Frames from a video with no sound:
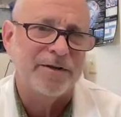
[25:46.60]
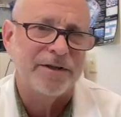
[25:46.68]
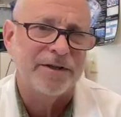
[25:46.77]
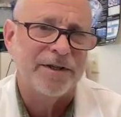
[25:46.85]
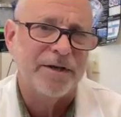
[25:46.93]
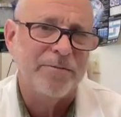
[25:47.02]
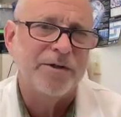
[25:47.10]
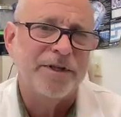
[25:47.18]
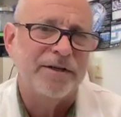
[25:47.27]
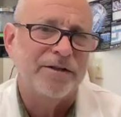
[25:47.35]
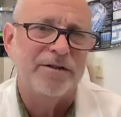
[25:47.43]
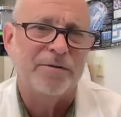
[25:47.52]
they
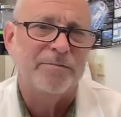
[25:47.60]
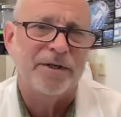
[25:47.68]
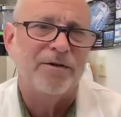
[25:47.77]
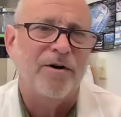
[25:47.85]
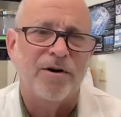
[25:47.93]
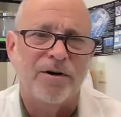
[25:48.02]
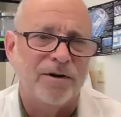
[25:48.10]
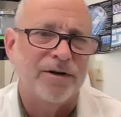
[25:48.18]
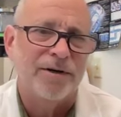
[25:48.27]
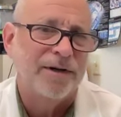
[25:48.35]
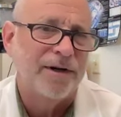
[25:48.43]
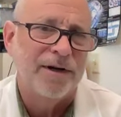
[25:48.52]
mutate a little bit longer.
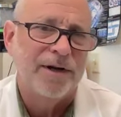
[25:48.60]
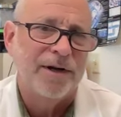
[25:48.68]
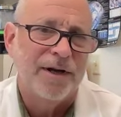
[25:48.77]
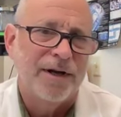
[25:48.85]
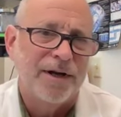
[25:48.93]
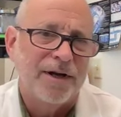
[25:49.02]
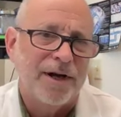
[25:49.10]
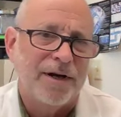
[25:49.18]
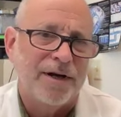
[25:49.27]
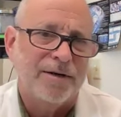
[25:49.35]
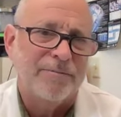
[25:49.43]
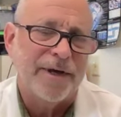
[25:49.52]

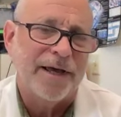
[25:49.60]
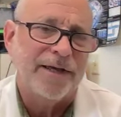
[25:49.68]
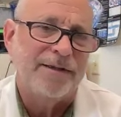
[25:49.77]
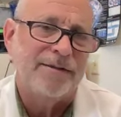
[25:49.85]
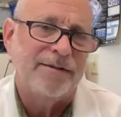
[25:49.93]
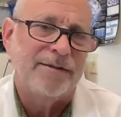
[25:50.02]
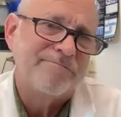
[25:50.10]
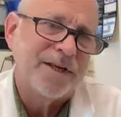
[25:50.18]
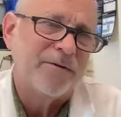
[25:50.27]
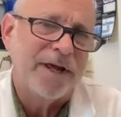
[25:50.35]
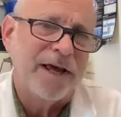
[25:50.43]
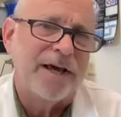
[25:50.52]
And they
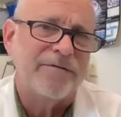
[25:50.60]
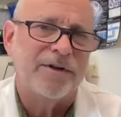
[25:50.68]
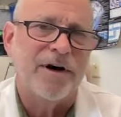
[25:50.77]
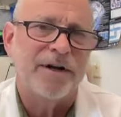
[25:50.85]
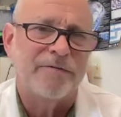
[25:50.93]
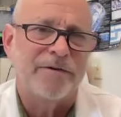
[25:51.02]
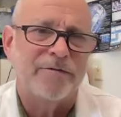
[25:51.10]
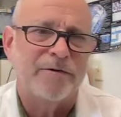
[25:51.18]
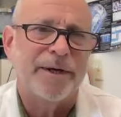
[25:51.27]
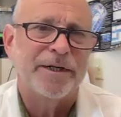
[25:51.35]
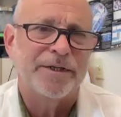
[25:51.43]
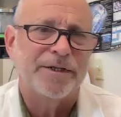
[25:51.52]
don't have a lot of
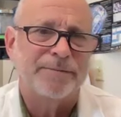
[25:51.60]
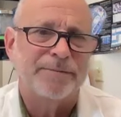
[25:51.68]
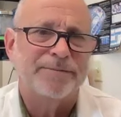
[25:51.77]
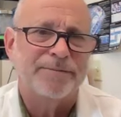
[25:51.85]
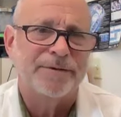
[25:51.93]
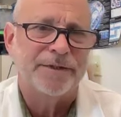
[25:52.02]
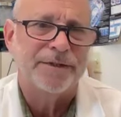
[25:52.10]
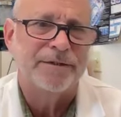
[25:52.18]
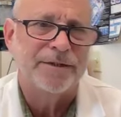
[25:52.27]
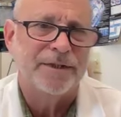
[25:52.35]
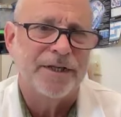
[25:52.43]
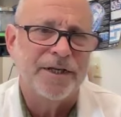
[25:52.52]
information.
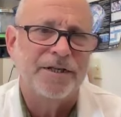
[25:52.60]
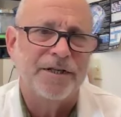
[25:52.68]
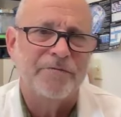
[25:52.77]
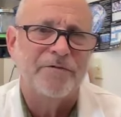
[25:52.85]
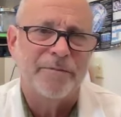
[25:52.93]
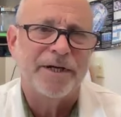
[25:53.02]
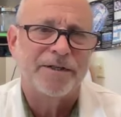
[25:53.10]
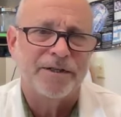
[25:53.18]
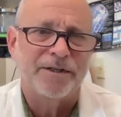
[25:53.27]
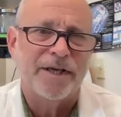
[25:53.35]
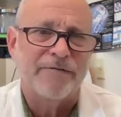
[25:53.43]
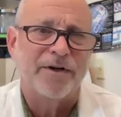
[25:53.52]
The key to the information
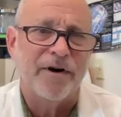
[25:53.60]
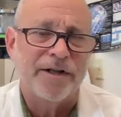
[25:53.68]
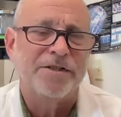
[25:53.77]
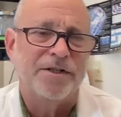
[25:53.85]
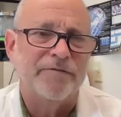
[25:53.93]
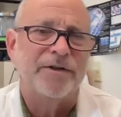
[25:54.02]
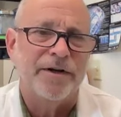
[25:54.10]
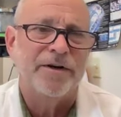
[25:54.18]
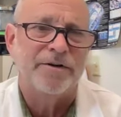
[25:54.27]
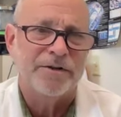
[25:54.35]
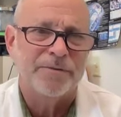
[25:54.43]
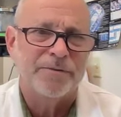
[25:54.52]
is having lots of different
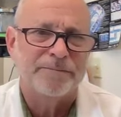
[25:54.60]
letters.